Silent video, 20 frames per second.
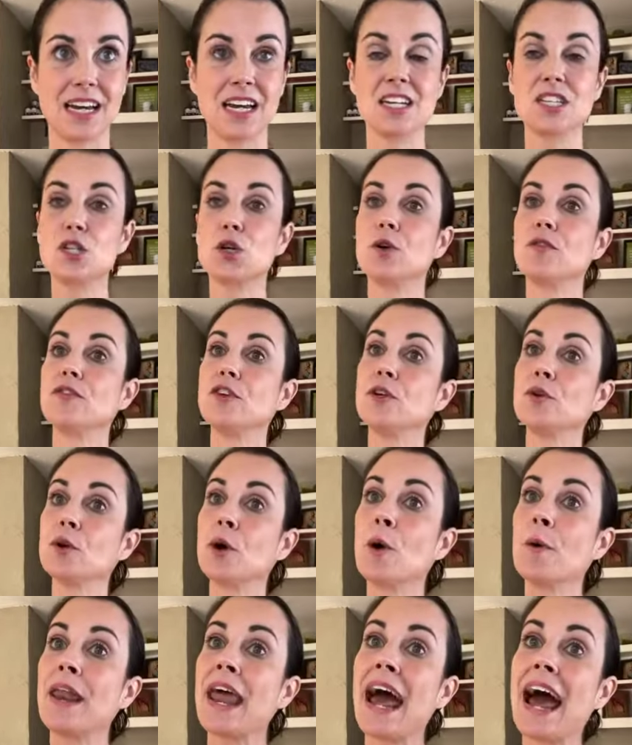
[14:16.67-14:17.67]
So if you
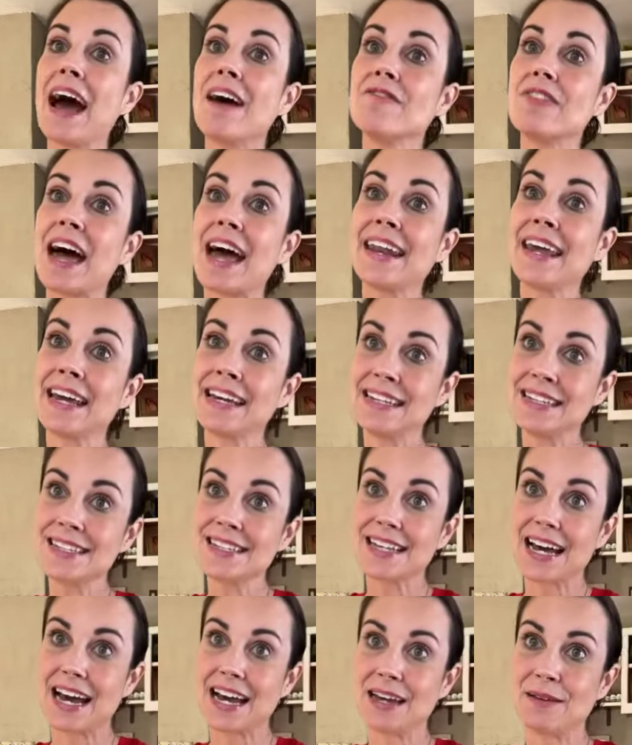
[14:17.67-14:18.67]
don't have that
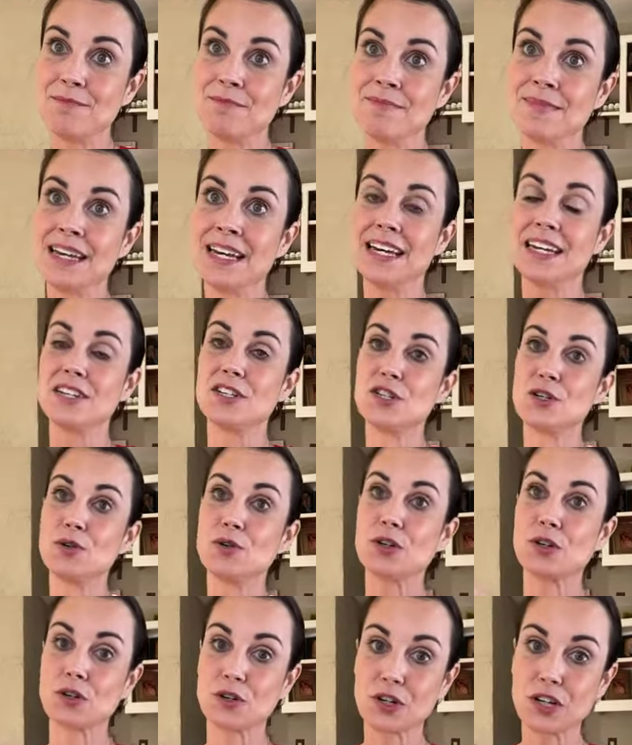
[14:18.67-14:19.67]
enzyme to
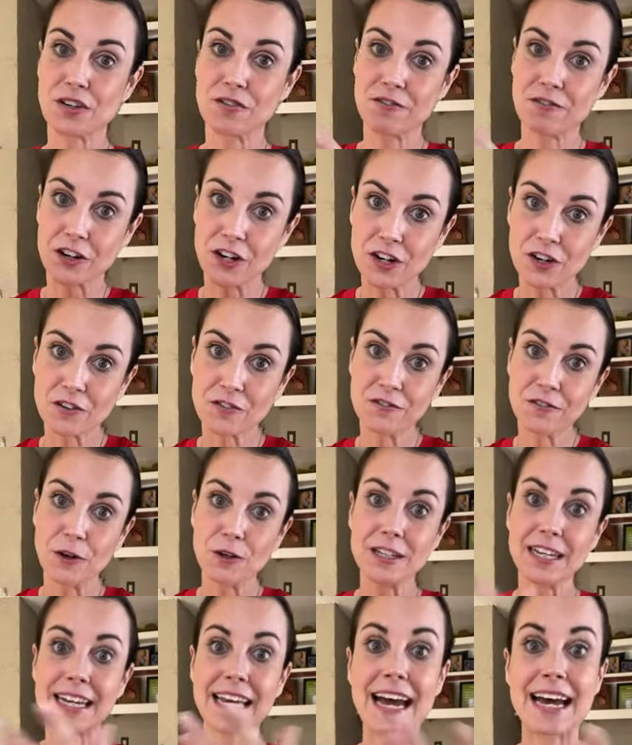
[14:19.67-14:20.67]
convert
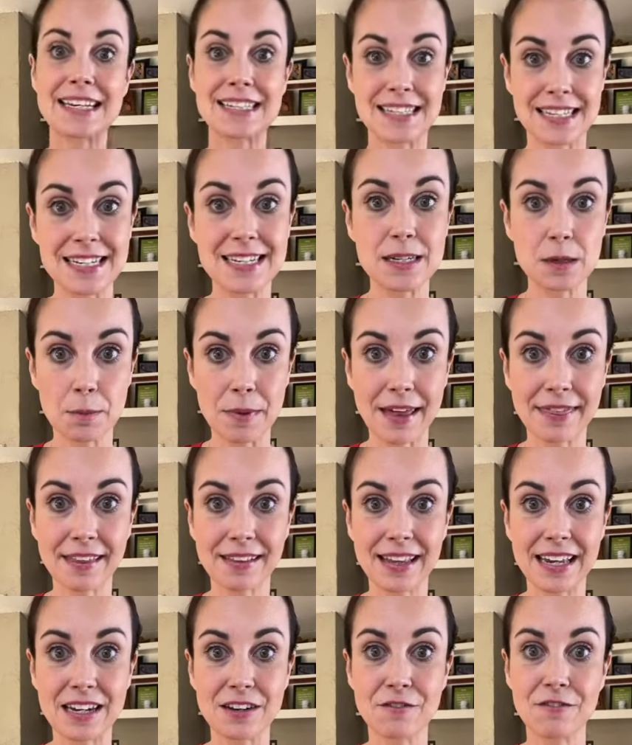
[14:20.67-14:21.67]
folic acid to
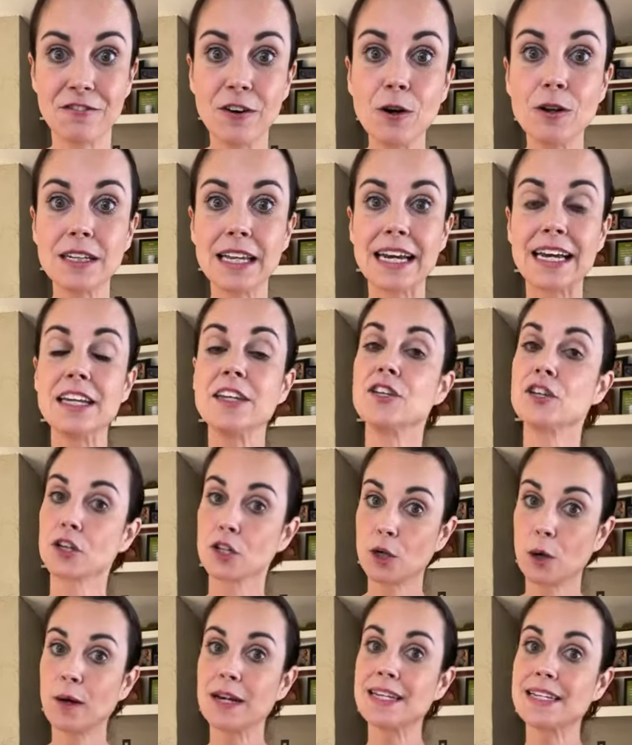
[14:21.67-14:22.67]
methylated folate, you're
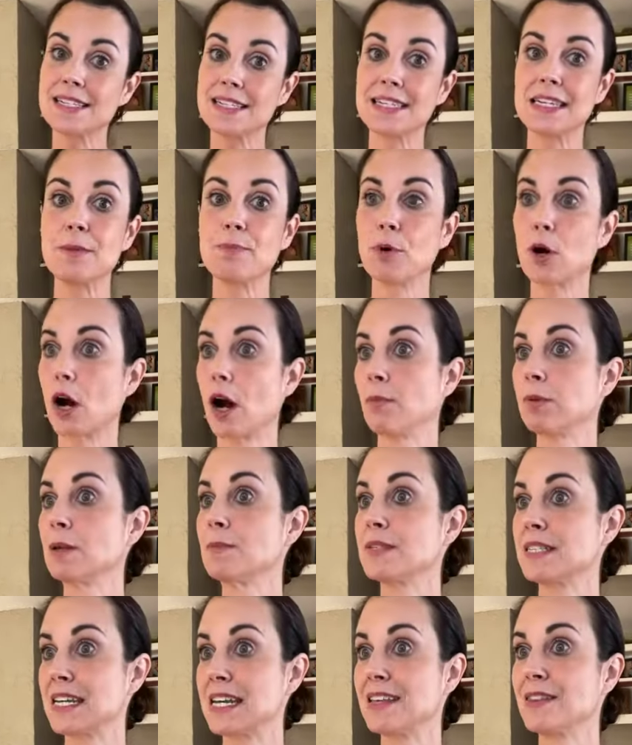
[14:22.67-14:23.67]
going to see
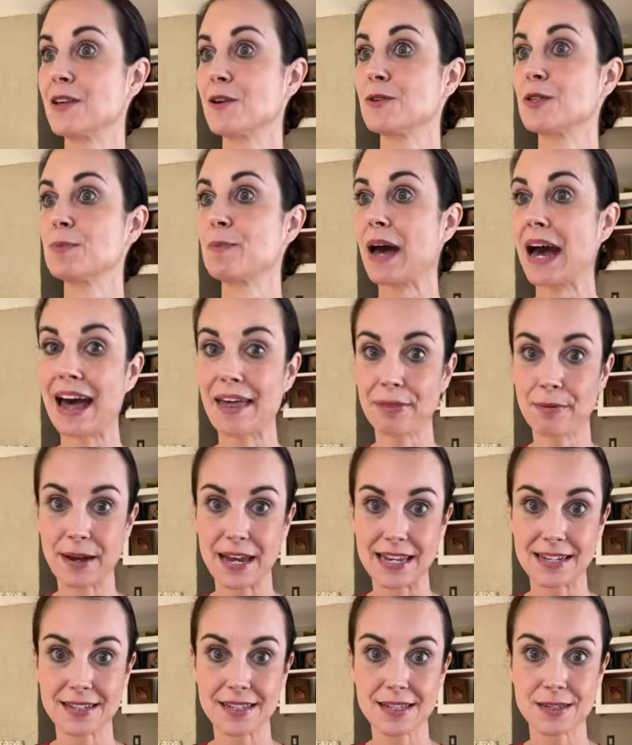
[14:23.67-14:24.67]
problems in those
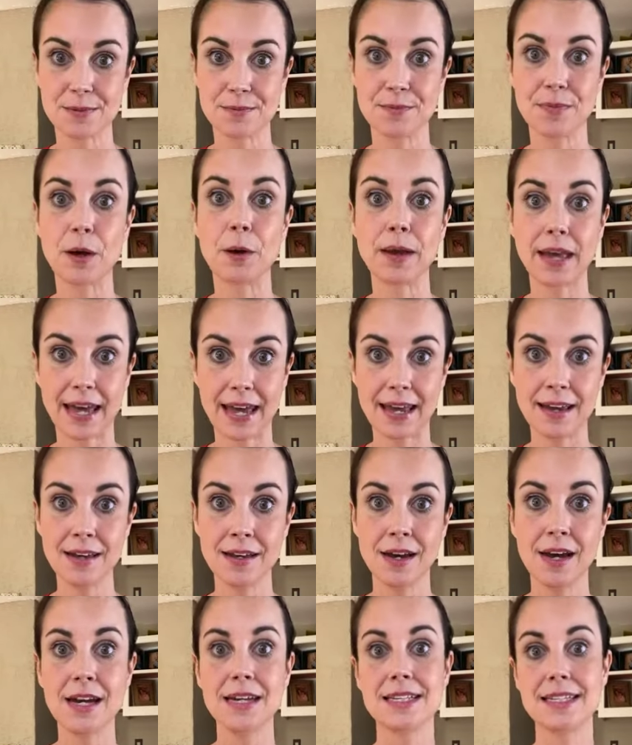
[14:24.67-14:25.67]
pathways okay?
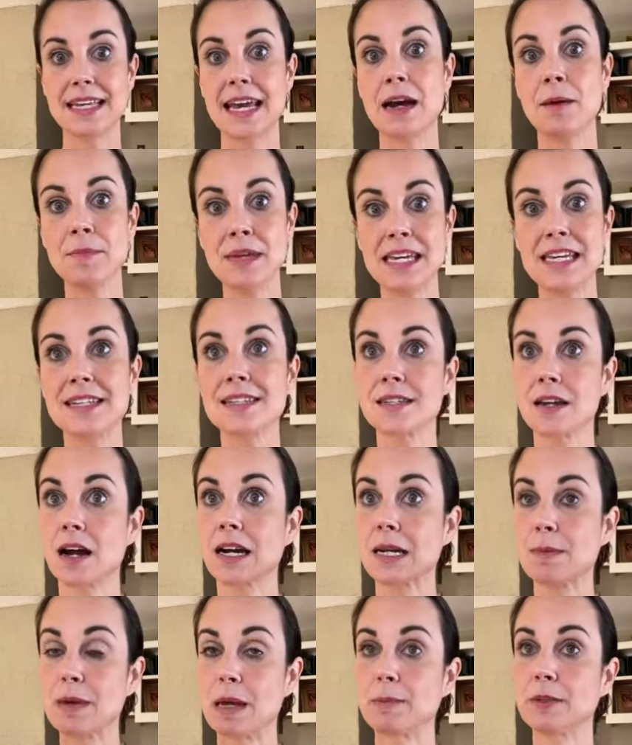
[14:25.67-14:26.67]
SAMe is not
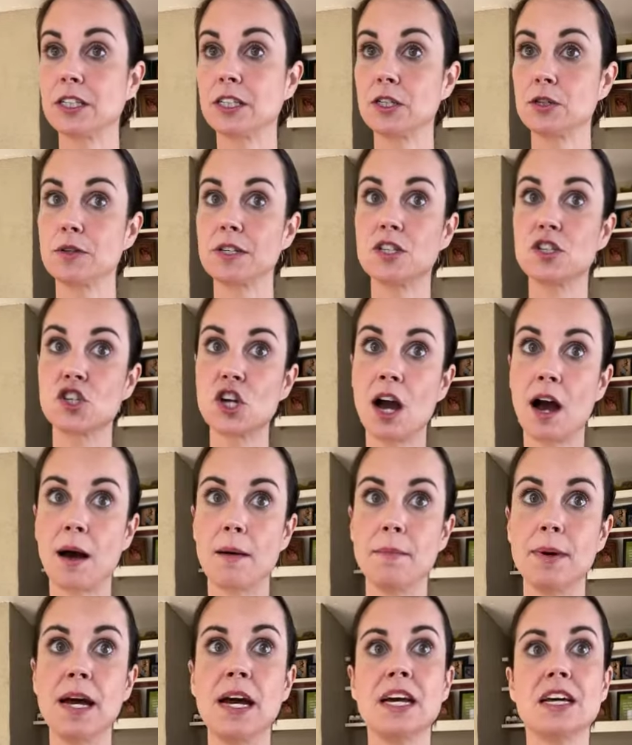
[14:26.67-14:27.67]
going to be able to do its
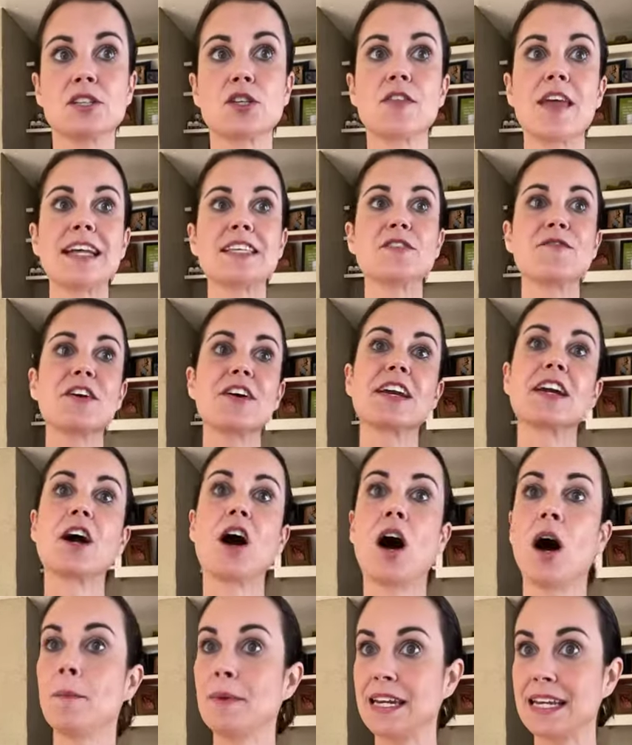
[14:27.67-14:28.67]
job. So that's a very
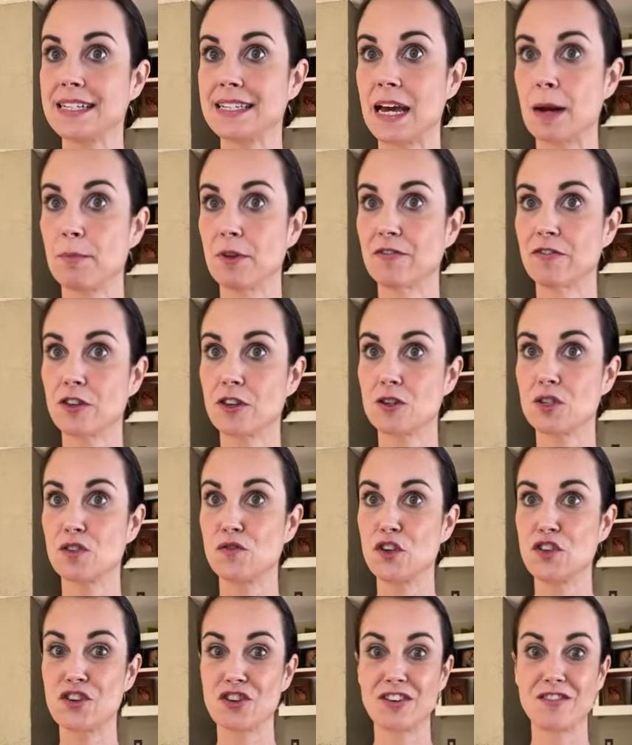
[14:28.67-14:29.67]
common example. For those of
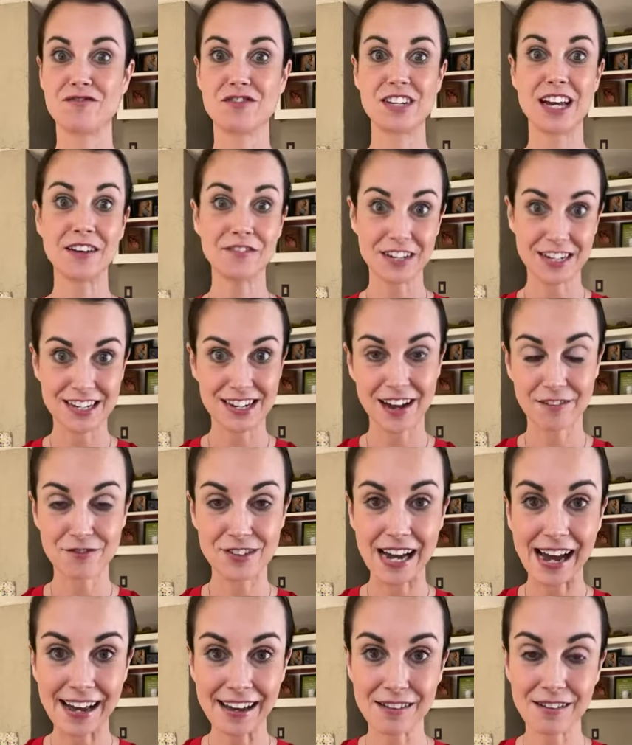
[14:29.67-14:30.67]
you that have, dev- have,
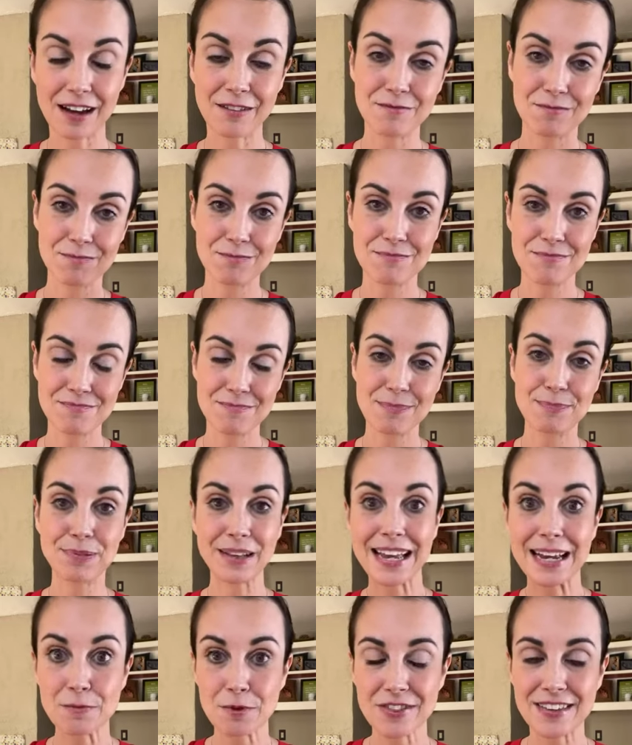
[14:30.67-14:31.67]
di- have
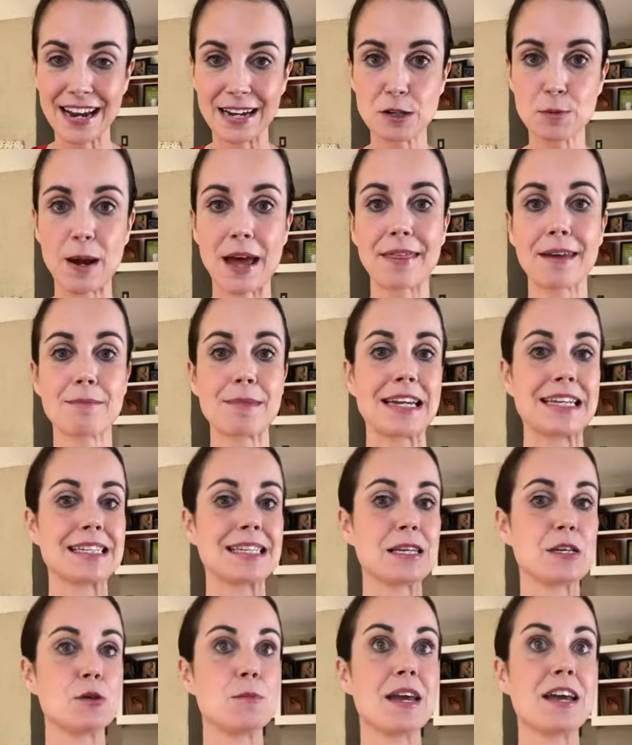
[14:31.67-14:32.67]
played with naturopathic
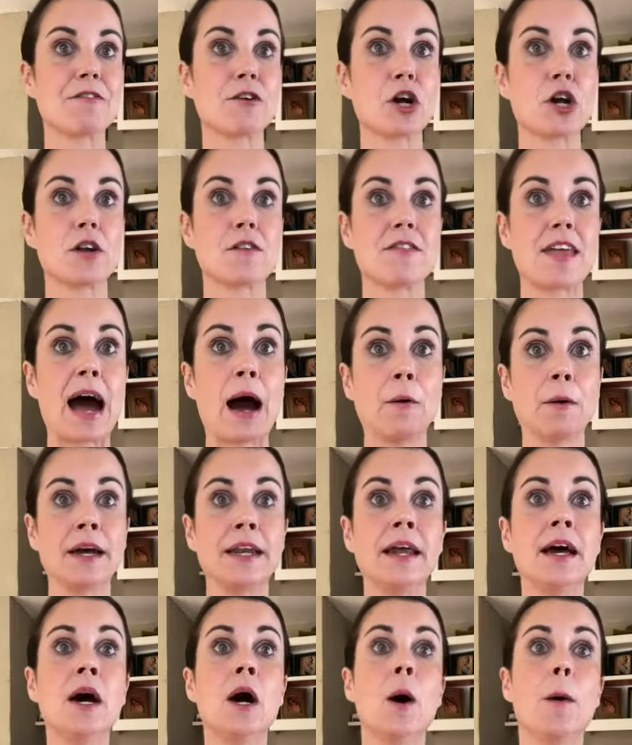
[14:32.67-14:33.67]
medicine, you may have heard of that
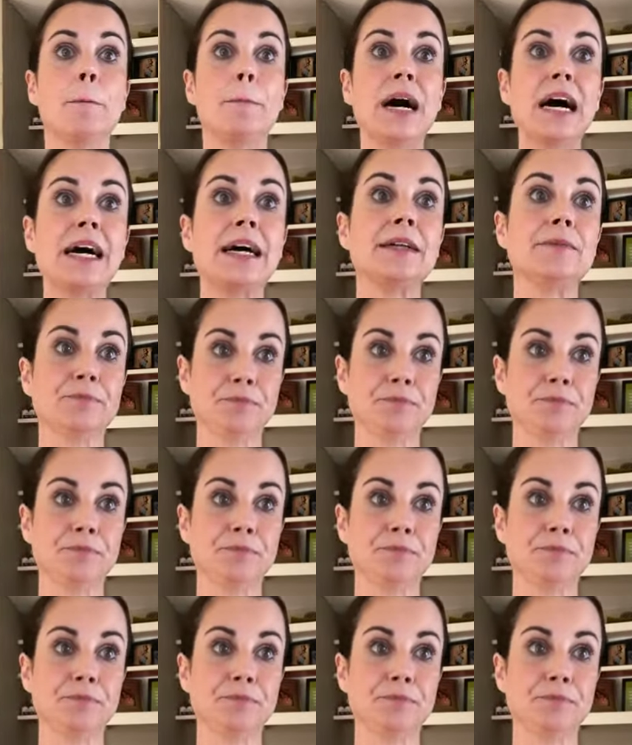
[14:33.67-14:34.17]
one. But